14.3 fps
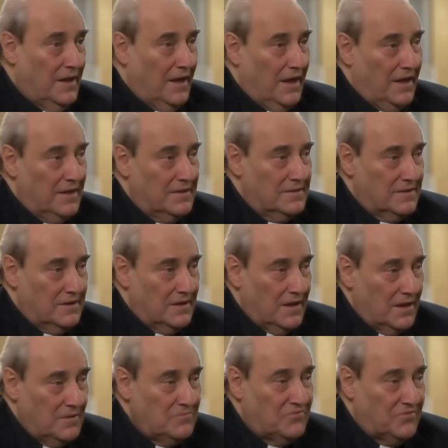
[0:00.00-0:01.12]
And the
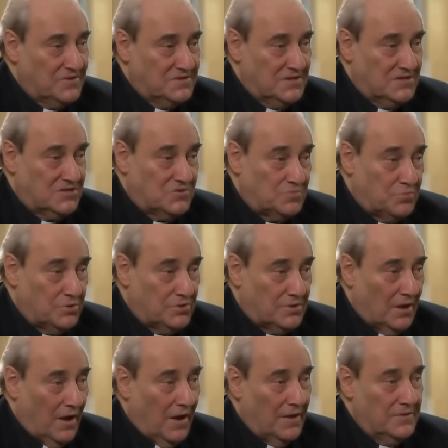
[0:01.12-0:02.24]
emphasis
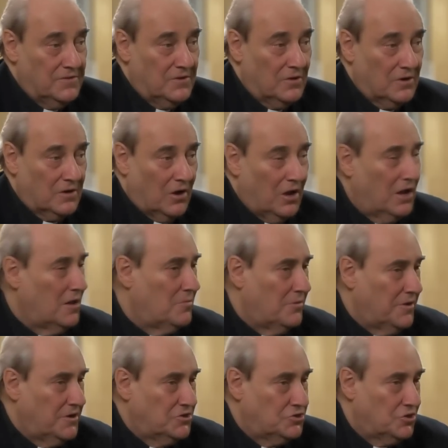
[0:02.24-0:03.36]
put on the
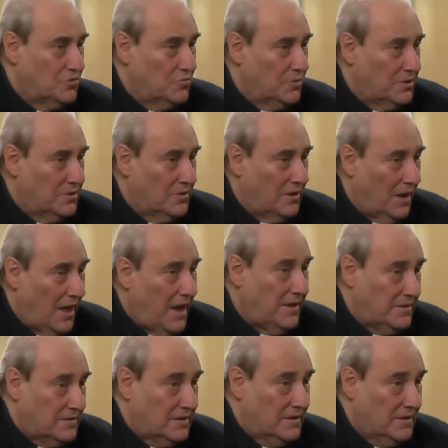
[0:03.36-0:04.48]
collaboration with the
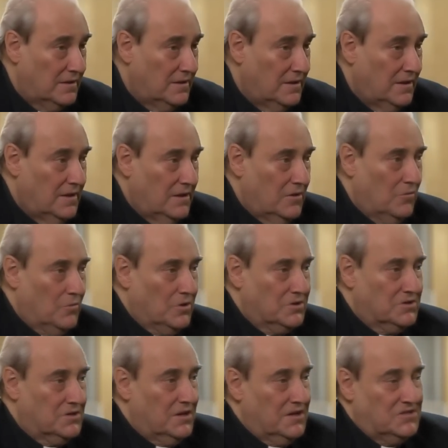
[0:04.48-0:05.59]
laity,
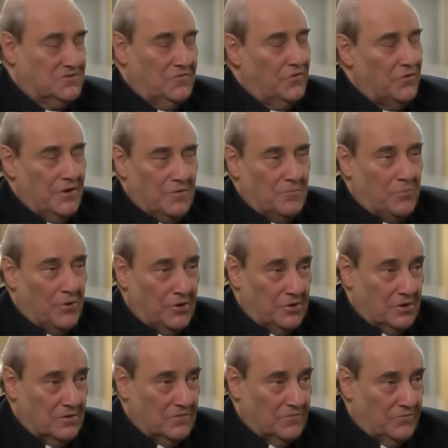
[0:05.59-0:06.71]
it's very
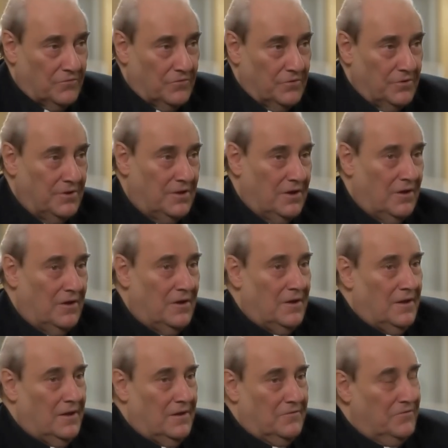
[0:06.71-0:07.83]
important for the
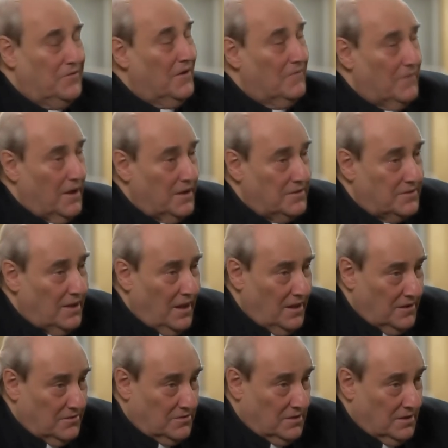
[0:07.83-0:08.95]

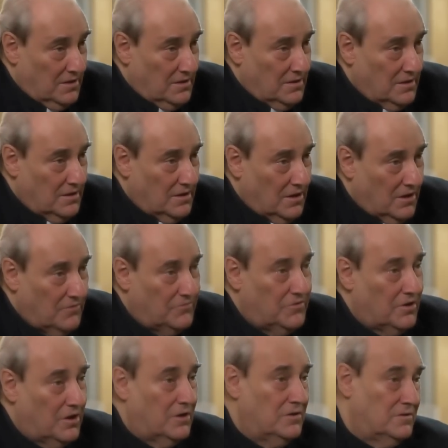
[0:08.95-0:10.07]
vitality of
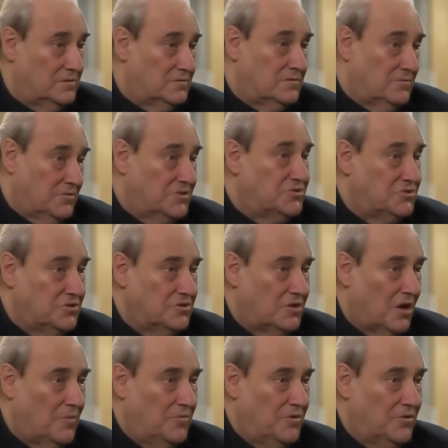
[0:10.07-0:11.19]
the Christian
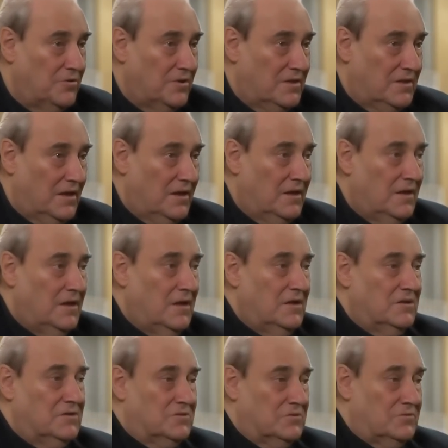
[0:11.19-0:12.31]
community.
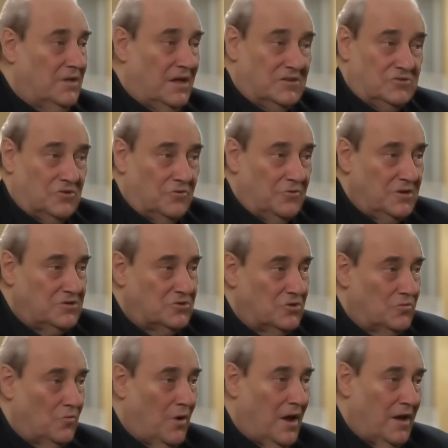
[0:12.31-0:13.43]
So that's the
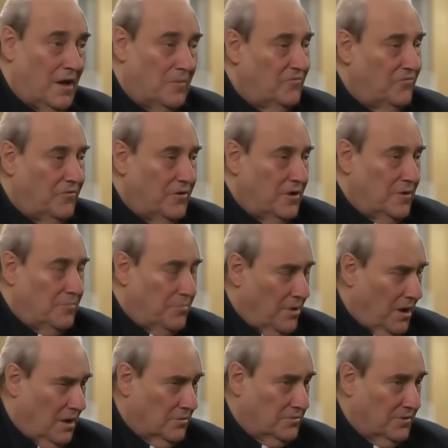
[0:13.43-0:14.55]
reason why I'm very
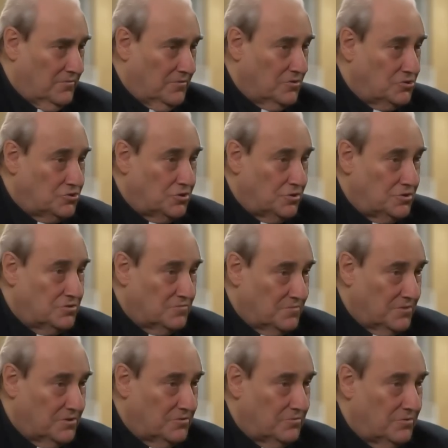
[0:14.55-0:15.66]
proud of the Church of
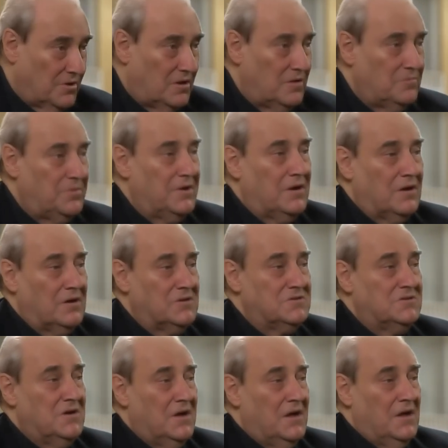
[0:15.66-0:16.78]
Montreal,
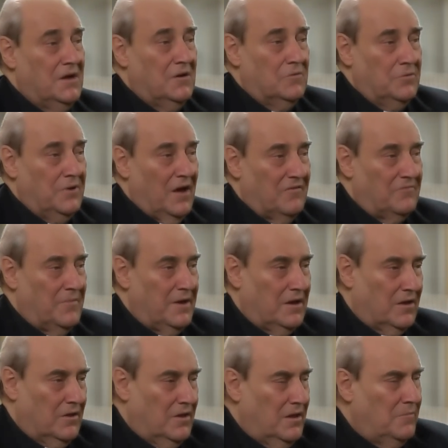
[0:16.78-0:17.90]
because we have
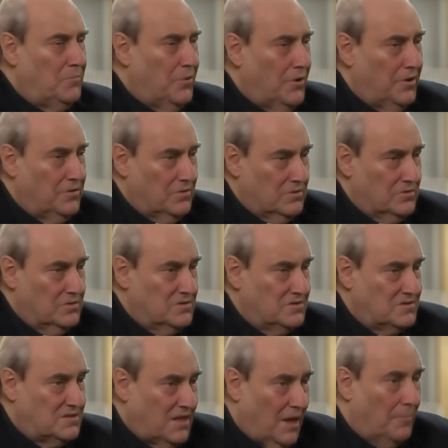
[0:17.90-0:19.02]
made an important
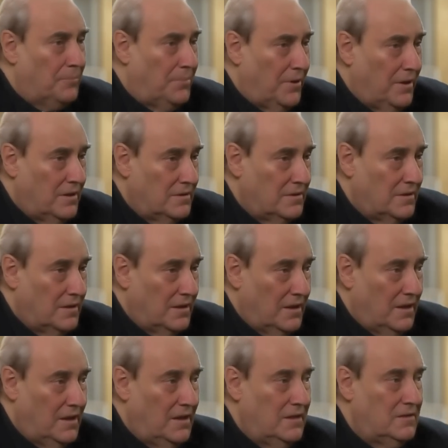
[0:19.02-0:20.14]
step
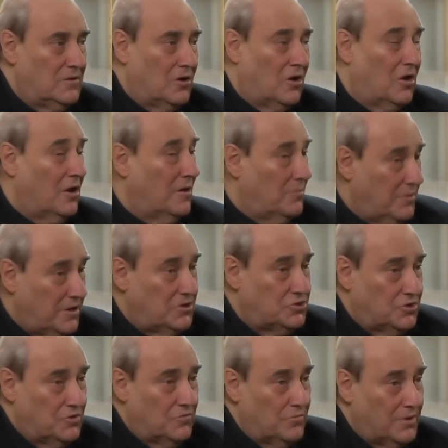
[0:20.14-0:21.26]
in the
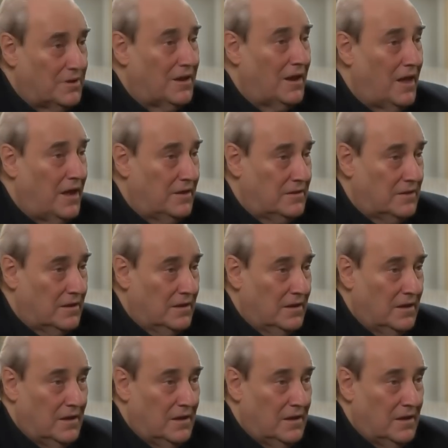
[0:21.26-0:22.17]
collaboration with laity.